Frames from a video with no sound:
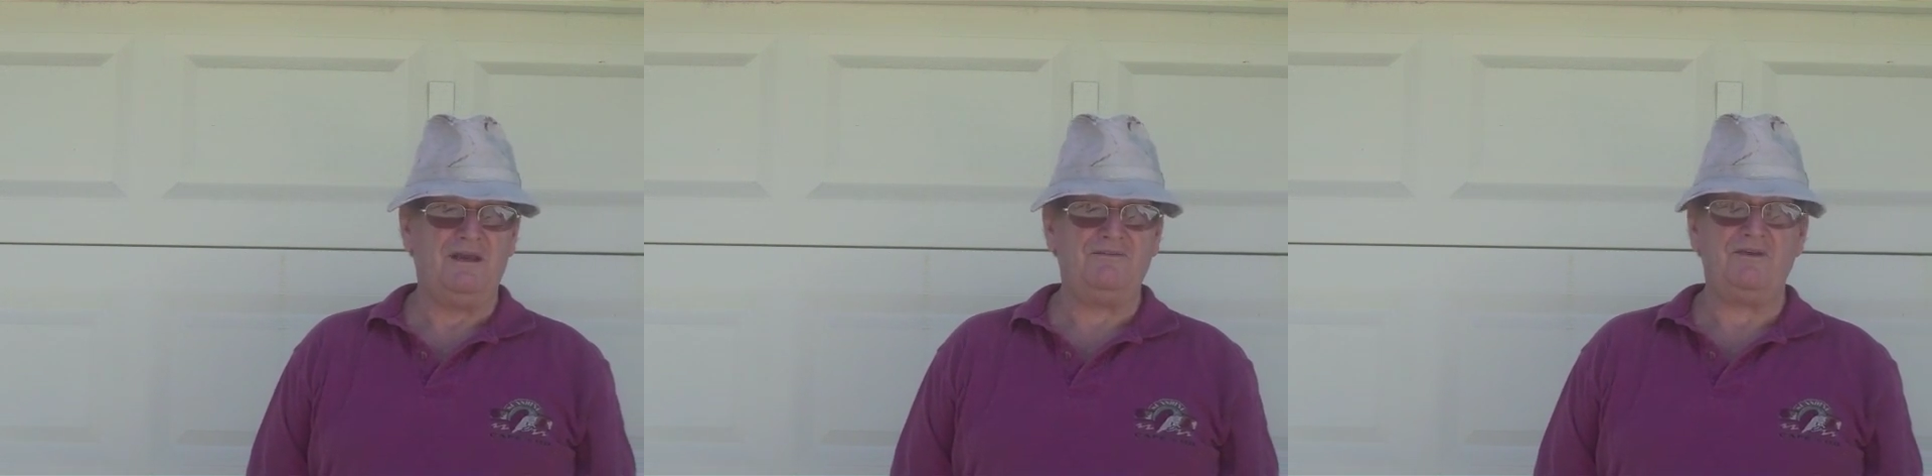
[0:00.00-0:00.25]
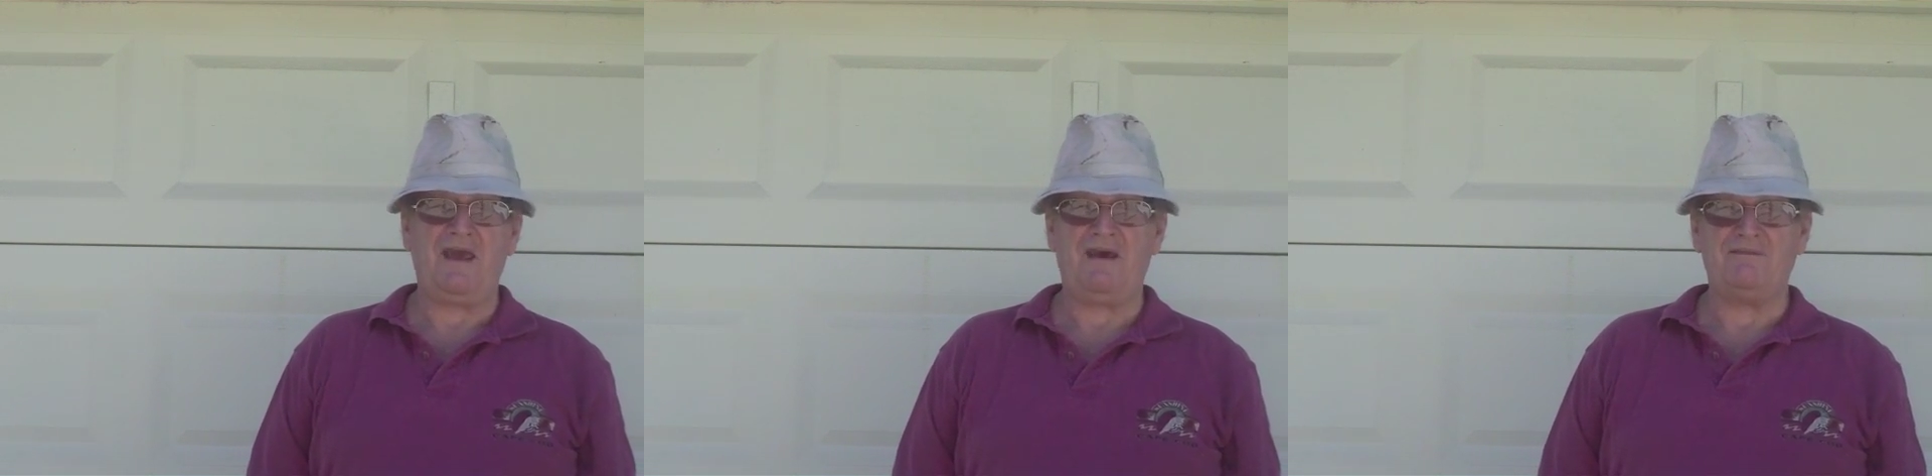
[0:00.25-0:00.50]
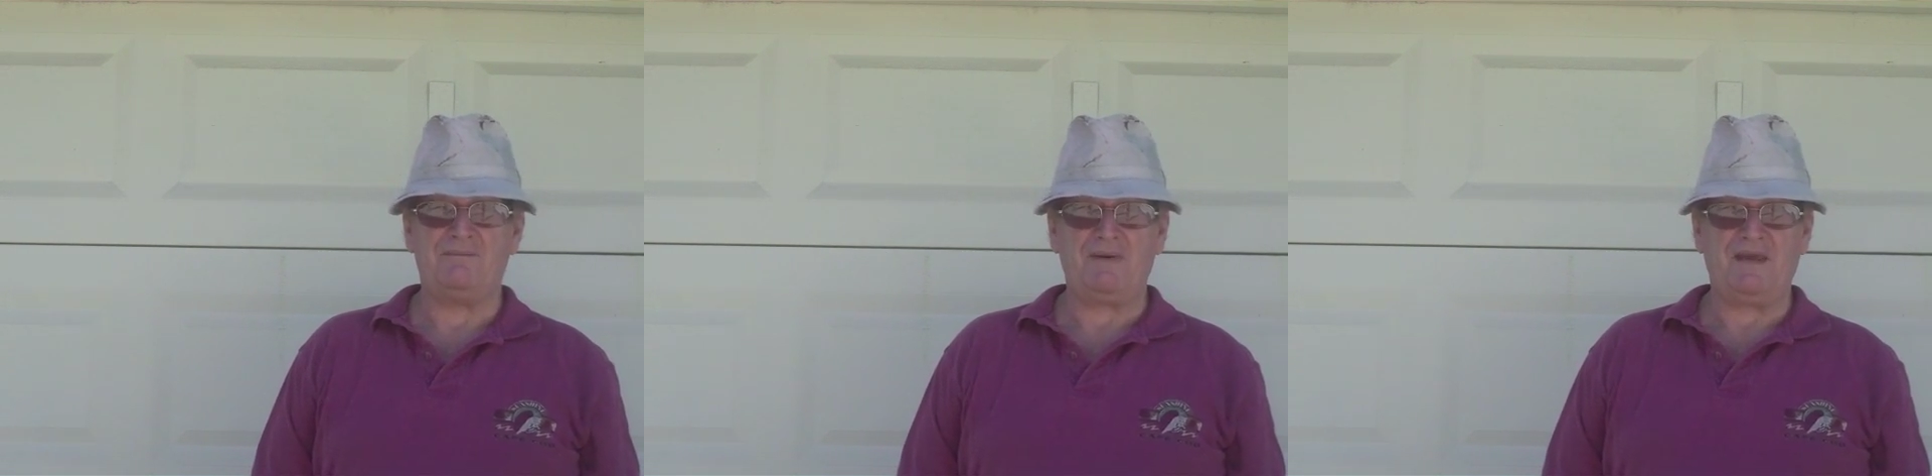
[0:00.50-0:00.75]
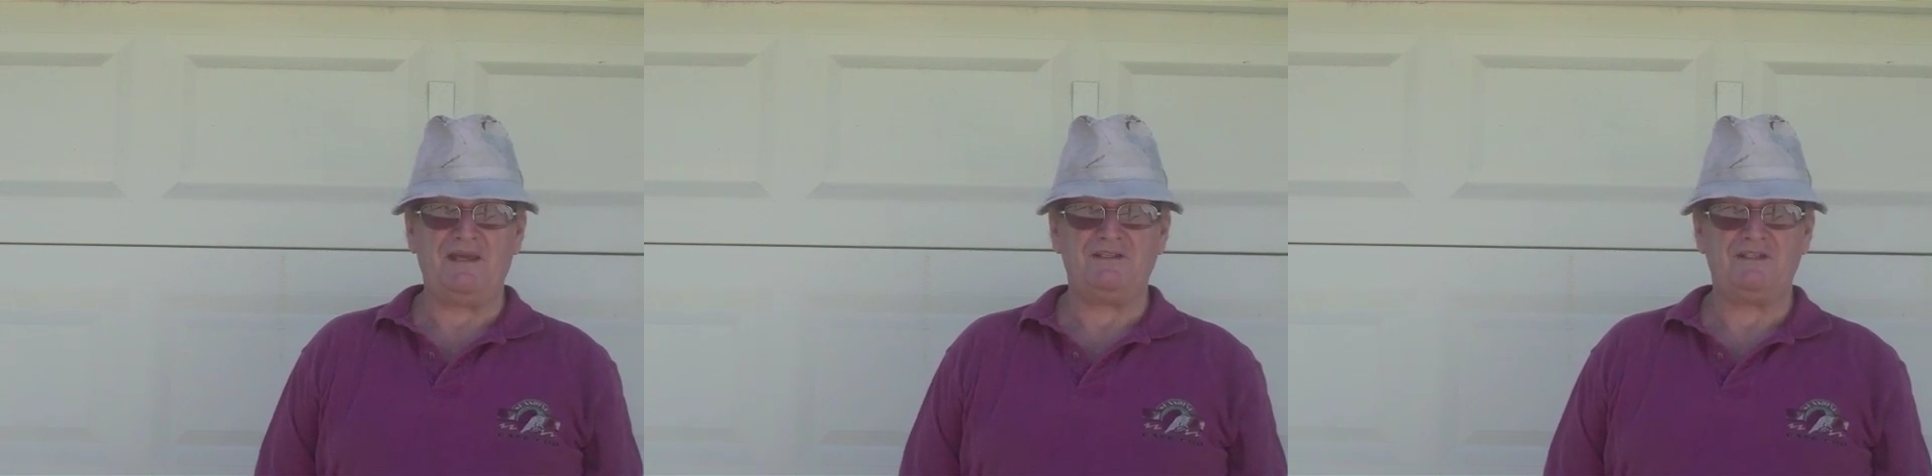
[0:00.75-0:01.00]
if you have the
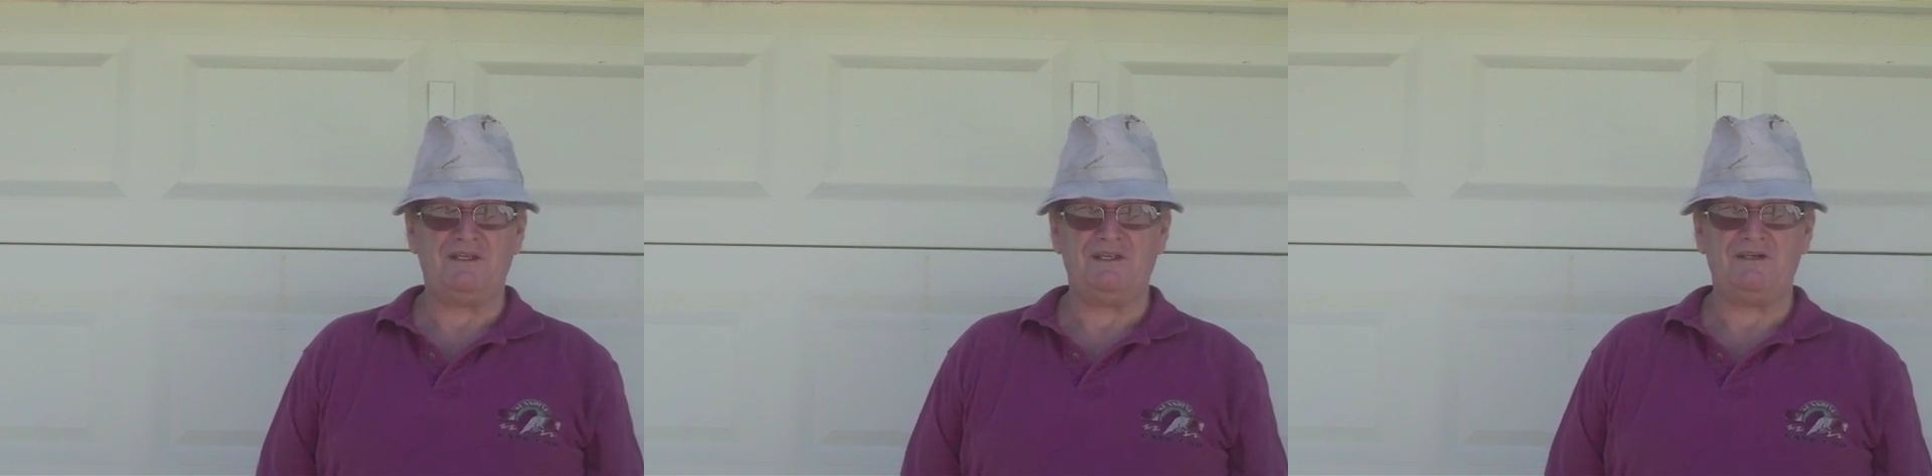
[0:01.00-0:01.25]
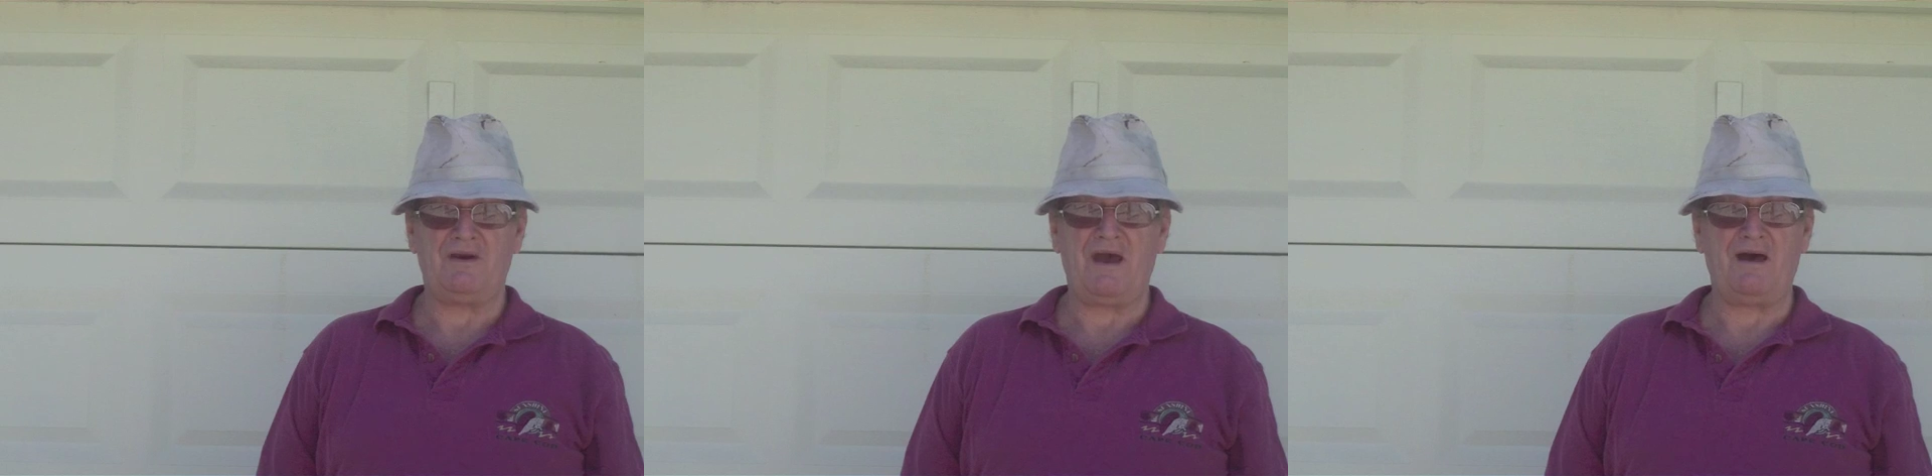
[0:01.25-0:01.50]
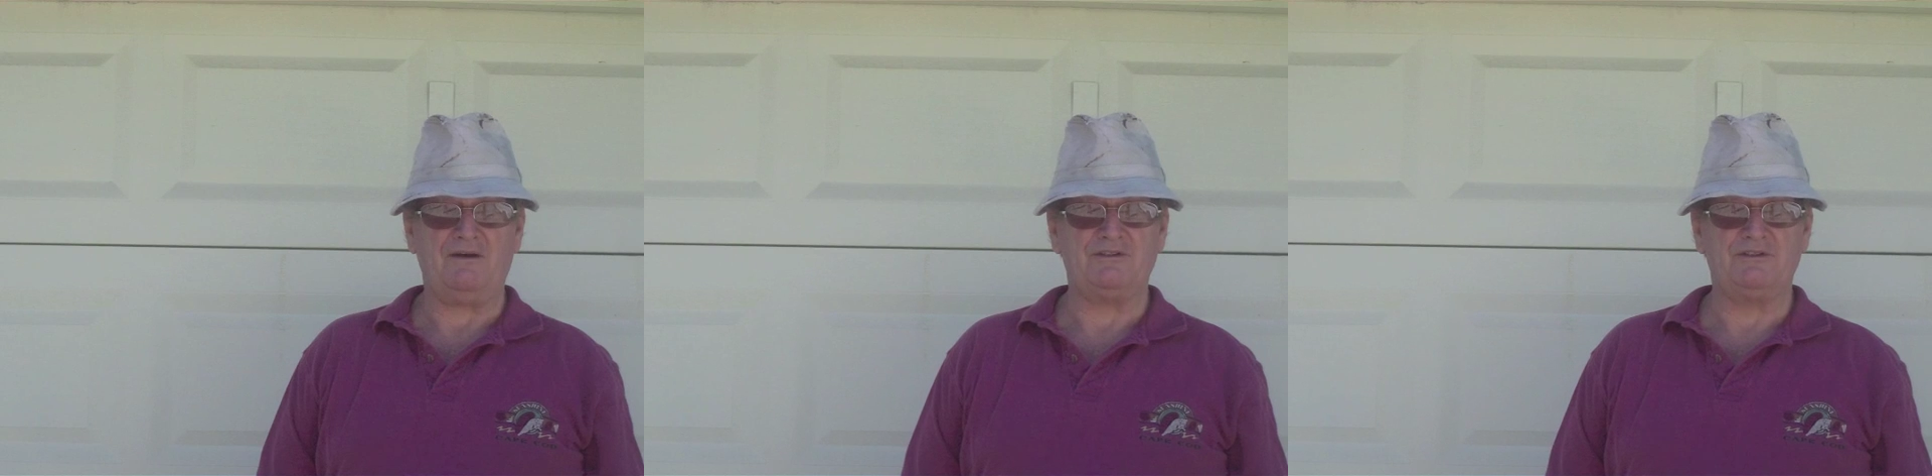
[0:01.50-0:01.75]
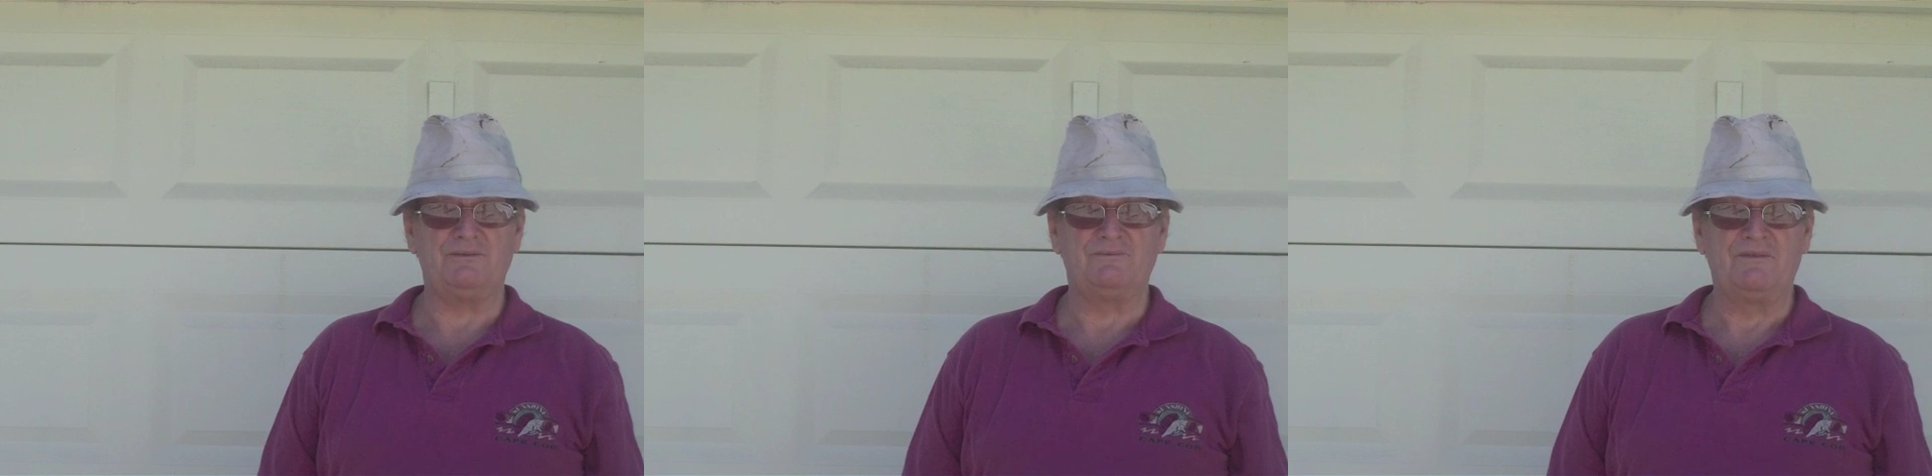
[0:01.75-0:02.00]
paint in your
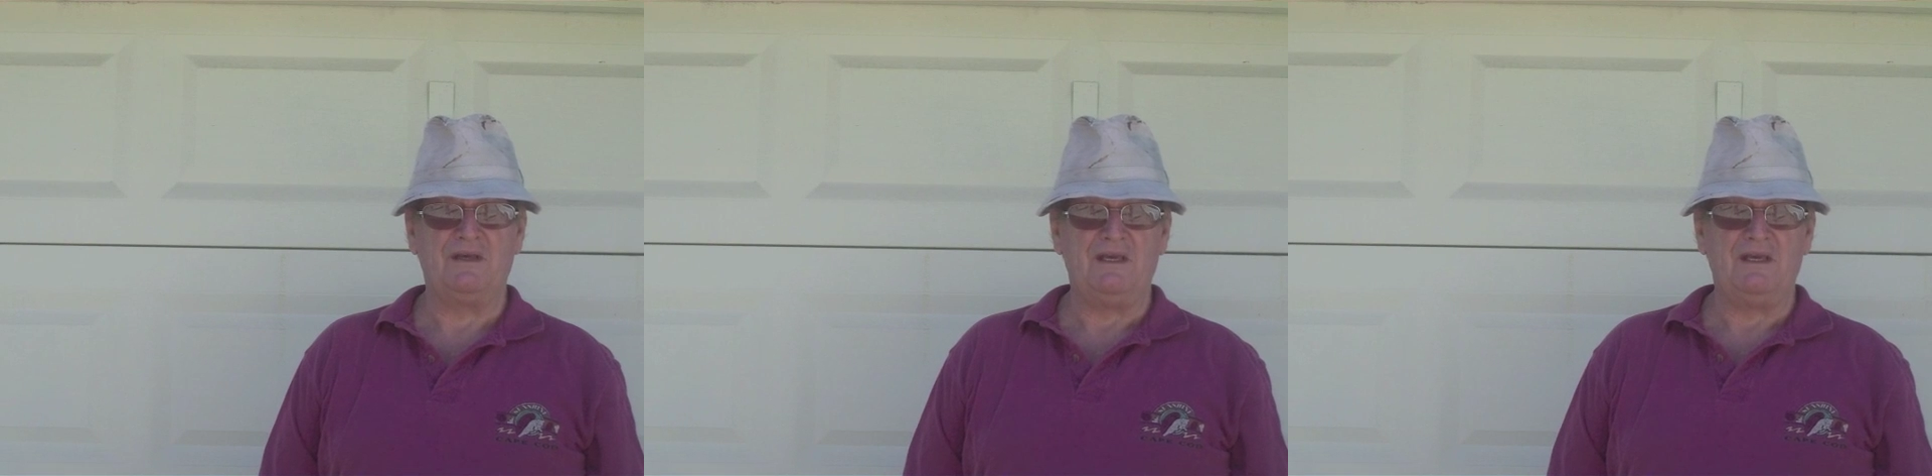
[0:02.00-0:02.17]
house.